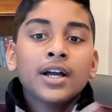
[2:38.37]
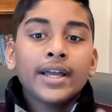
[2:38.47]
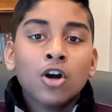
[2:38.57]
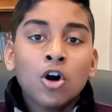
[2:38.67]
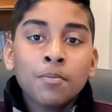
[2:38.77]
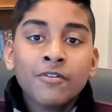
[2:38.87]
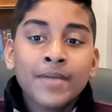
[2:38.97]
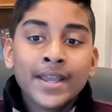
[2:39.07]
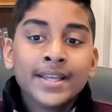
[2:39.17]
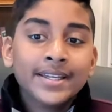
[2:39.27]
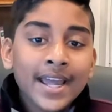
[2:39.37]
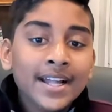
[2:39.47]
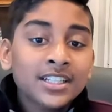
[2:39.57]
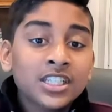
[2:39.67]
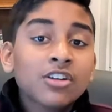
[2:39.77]
in hope of making
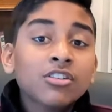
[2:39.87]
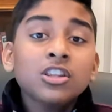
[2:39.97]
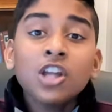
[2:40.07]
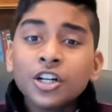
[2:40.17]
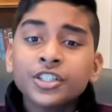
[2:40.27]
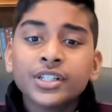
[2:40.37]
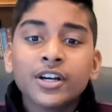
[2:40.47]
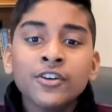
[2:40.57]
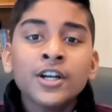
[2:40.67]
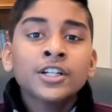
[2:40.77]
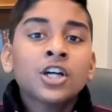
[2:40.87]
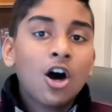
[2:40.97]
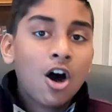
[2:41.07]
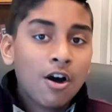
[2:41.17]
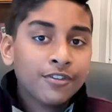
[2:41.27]
gains that are large enough to
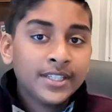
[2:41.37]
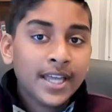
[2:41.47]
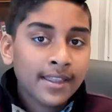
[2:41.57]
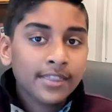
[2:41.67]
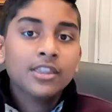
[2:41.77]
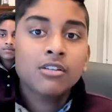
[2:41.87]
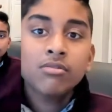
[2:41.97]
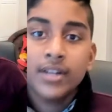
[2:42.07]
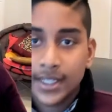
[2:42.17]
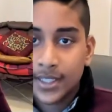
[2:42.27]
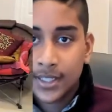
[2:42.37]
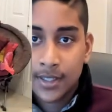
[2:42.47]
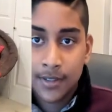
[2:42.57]
offset the risk.